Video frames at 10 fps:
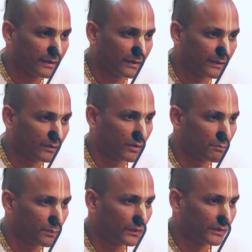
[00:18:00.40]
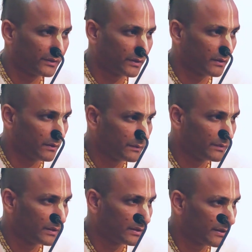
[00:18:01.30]
is composition of
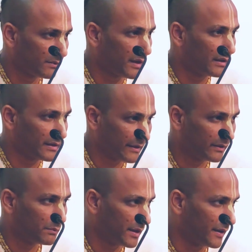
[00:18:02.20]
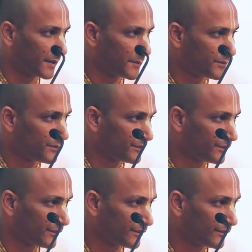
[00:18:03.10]
this matter and spirit.
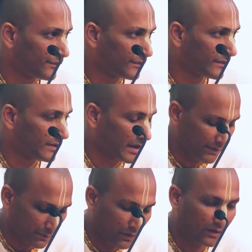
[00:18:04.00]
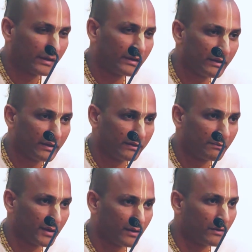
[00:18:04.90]
Our body is
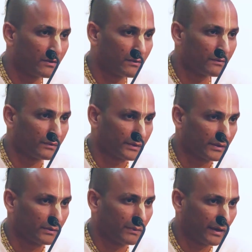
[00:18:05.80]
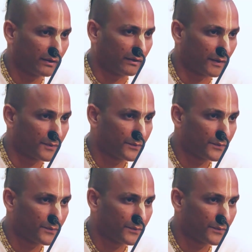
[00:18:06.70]
made out of matter.